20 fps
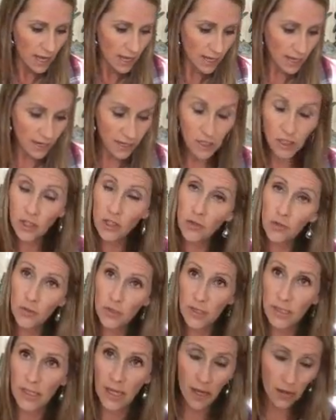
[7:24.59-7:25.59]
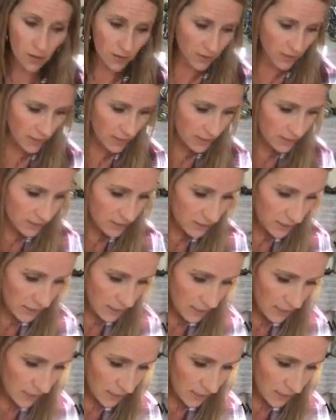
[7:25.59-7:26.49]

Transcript: And I do sell these